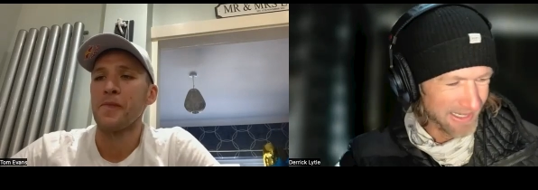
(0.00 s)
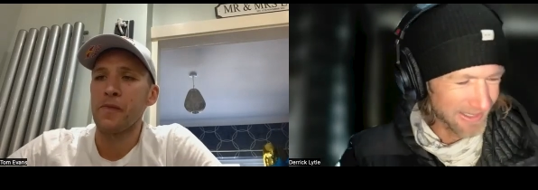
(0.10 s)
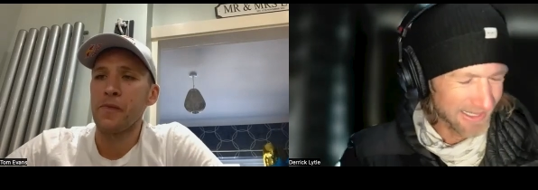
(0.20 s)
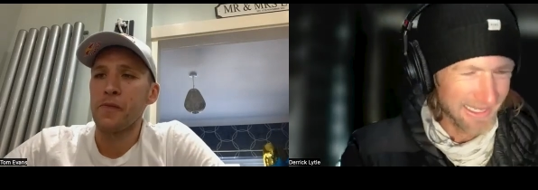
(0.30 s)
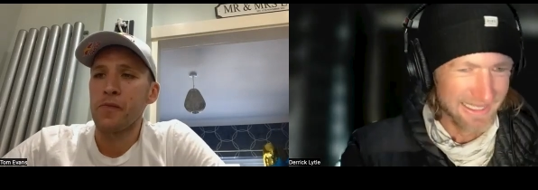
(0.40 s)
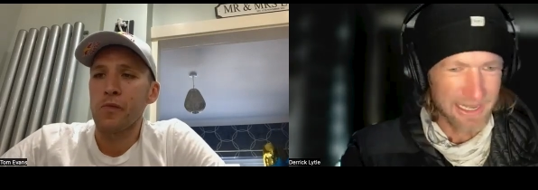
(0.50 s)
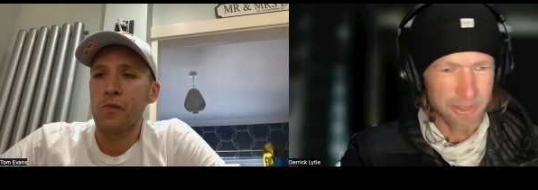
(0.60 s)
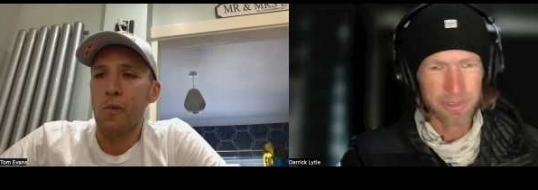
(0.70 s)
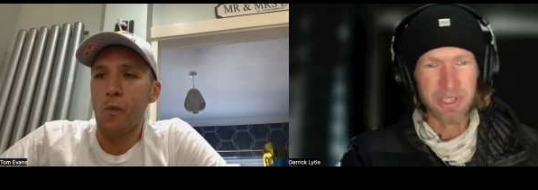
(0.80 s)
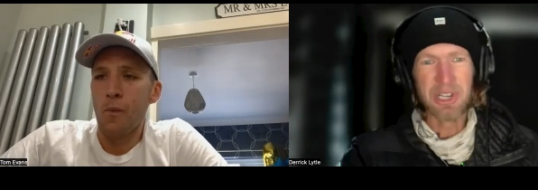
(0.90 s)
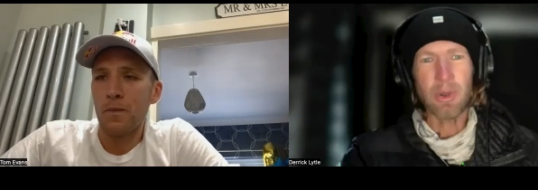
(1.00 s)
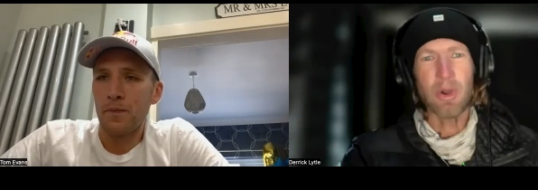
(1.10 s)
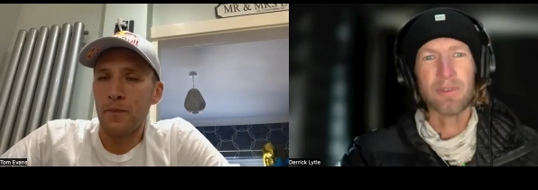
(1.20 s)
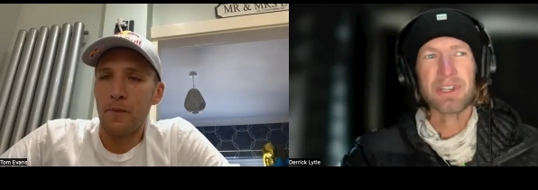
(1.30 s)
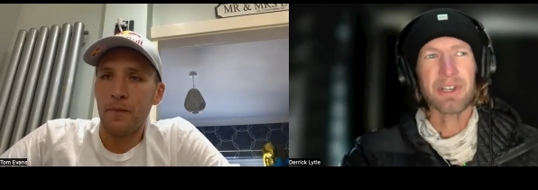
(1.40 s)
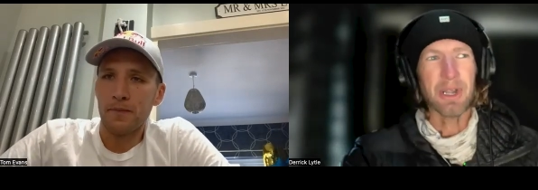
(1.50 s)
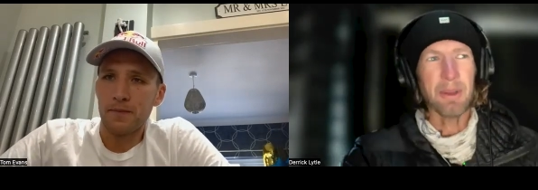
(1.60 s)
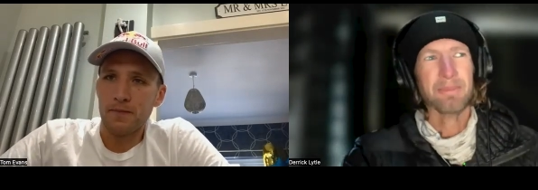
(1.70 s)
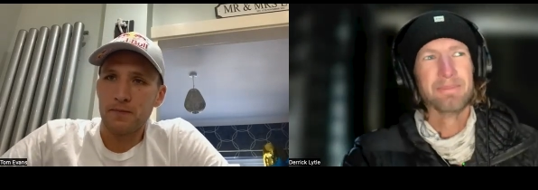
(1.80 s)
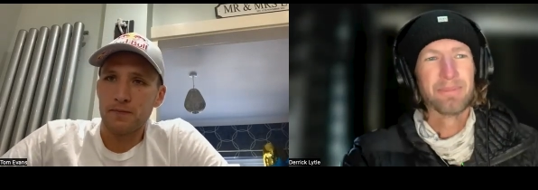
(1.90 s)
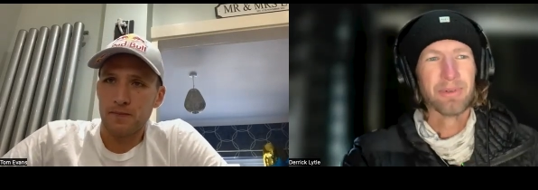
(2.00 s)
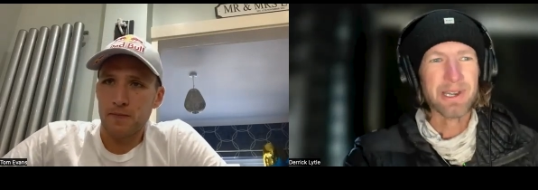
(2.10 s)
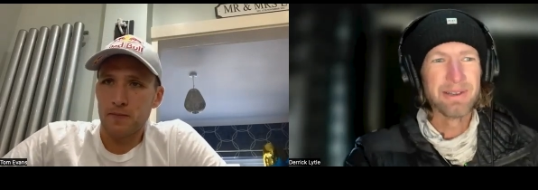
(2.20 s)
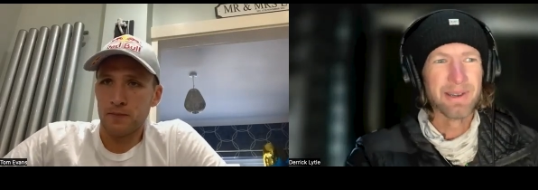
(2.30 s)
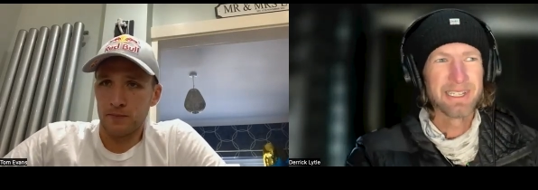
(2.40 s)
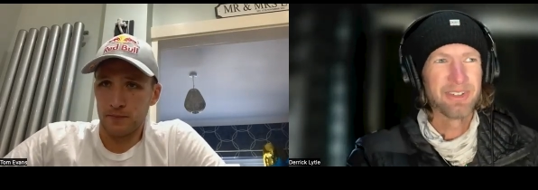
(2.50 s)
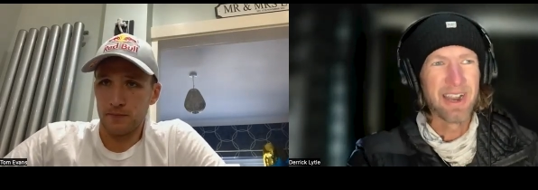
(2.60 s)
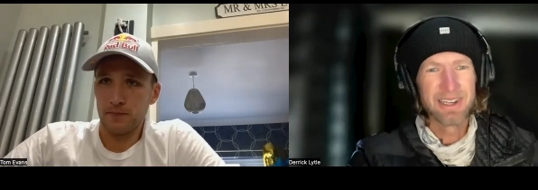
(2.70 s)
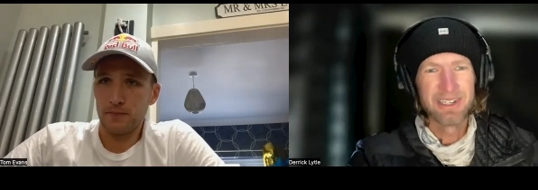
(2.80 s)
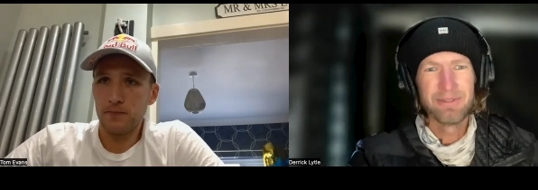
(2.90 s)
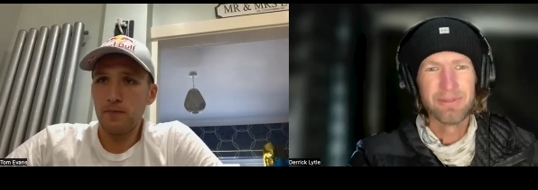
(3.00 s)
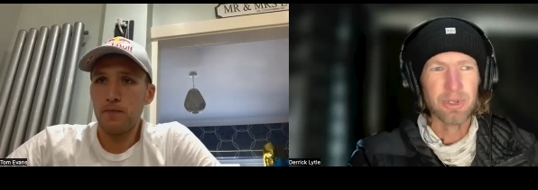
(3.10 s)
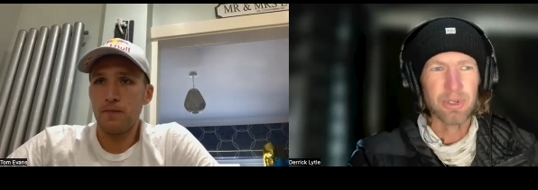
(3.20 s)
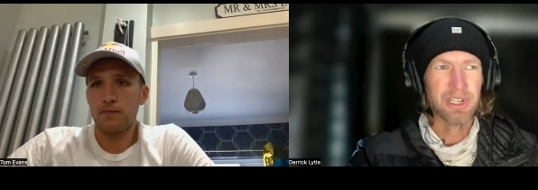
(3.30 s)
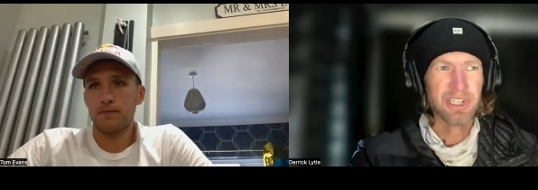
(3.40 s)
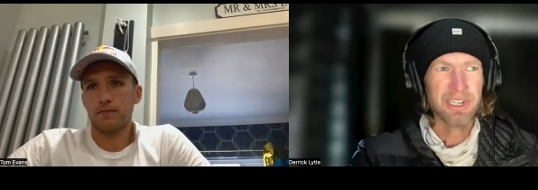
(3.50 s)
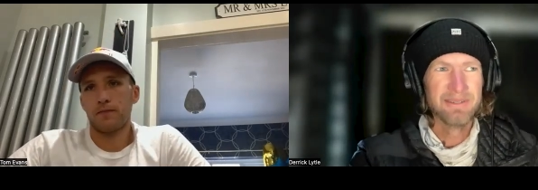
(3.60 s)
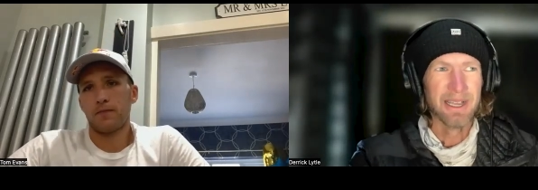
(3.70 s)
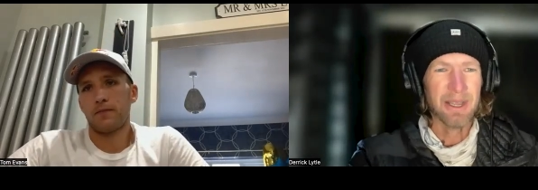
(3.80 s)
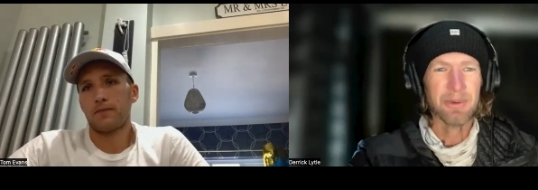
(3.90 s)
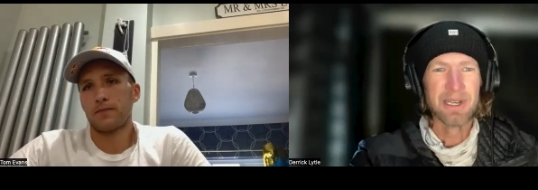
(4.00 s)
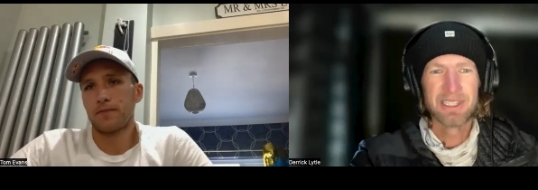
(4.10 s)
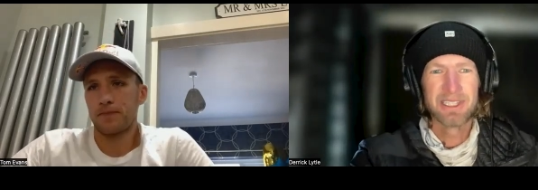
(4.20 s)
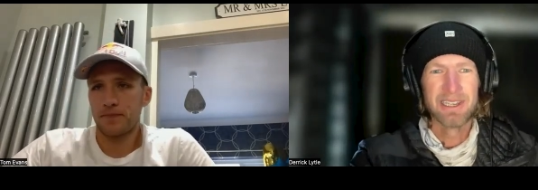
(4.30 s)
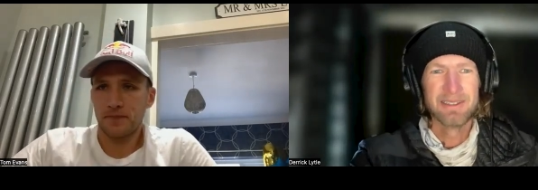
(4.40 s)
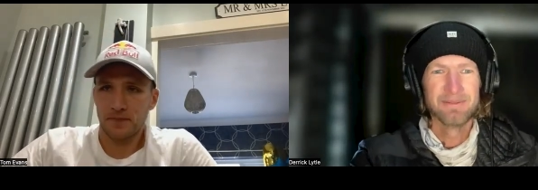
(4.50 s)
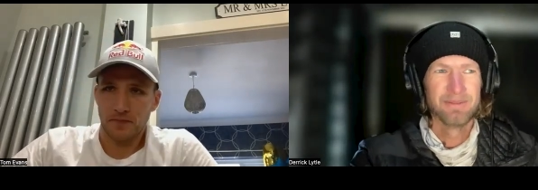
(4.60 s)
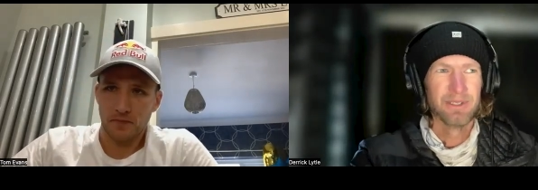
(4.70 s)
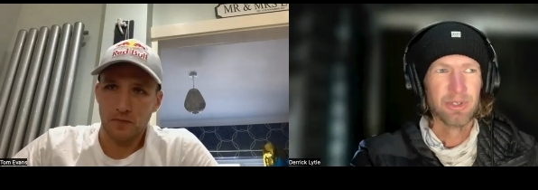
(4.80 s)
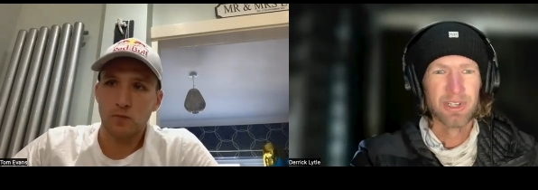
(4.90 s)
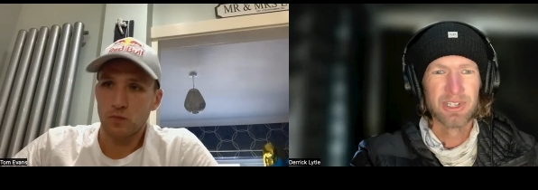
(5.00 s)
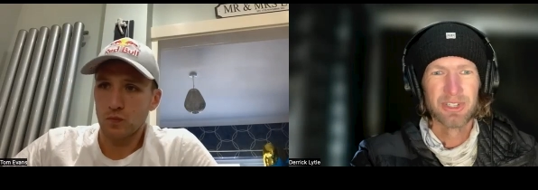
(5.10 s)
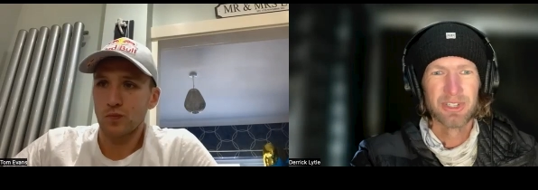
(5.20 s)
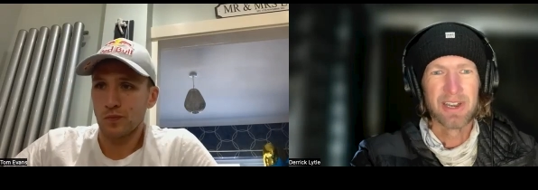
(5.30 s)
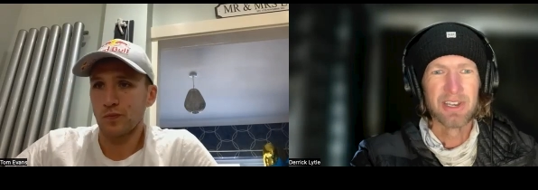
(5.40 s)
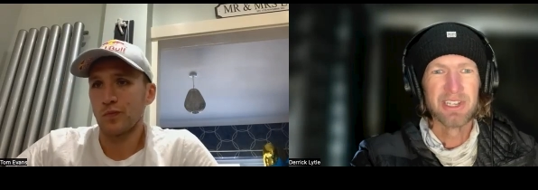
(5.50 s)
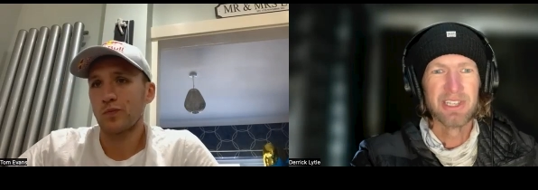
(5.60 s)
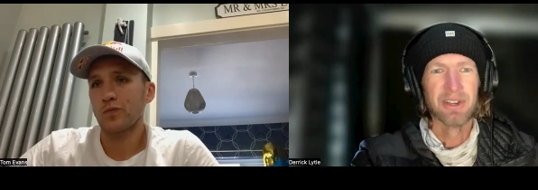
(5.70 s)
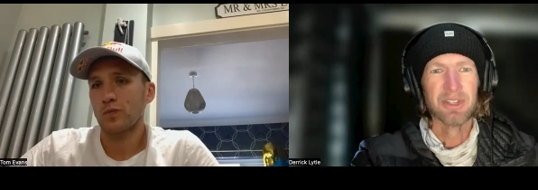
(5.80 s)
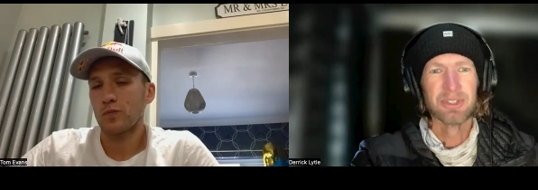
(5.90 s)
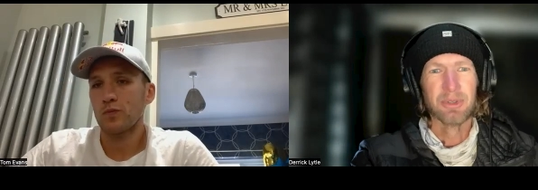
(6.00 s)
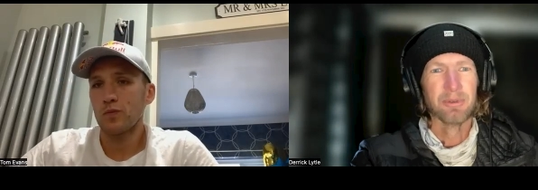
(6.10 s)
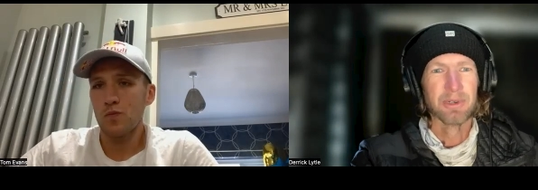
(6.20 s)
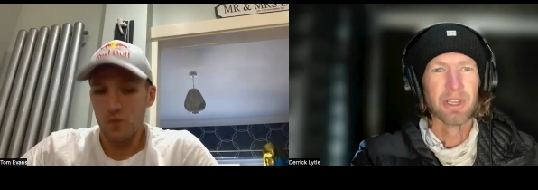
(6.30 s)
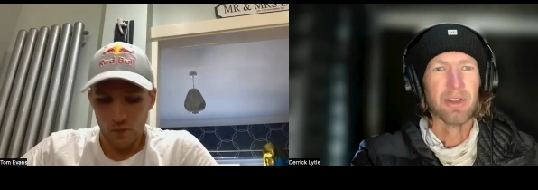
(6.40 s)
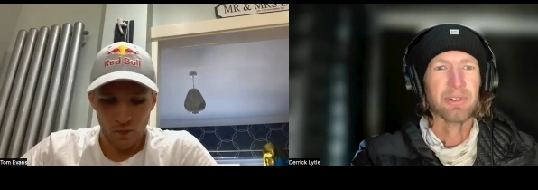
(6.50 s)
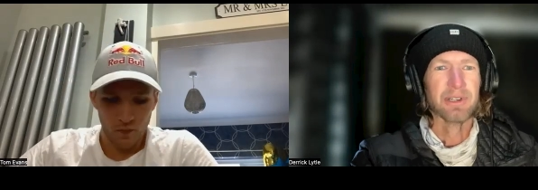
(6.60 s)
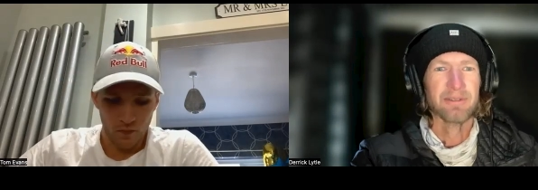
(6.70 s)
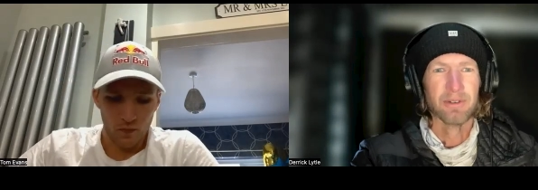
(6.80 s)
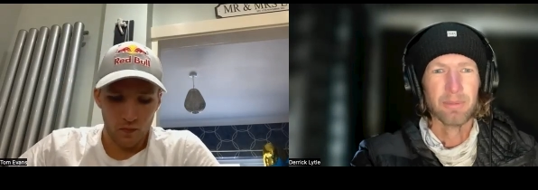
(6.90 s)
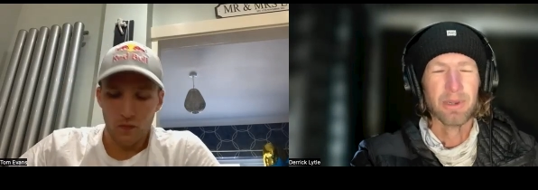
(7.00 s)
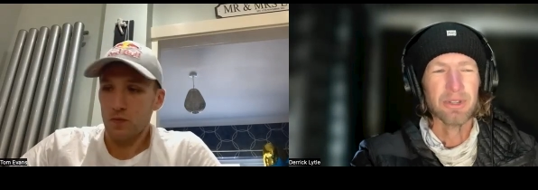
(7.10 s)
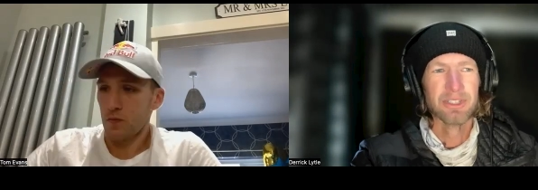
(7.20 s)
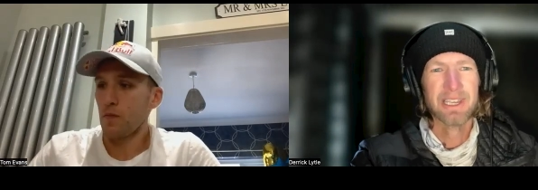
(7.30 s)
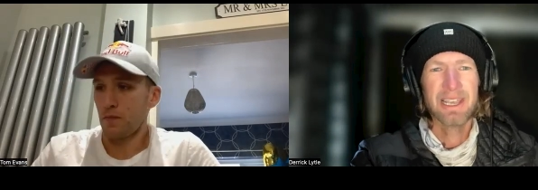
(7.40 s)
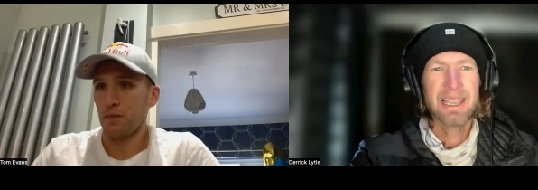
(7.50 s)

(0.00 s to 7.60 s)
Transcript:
Speaker 1: to do then today is we're just going to go over your um, pre-race strategy for nutrition, uh, race day nutritional strategy, and then also recovery for post.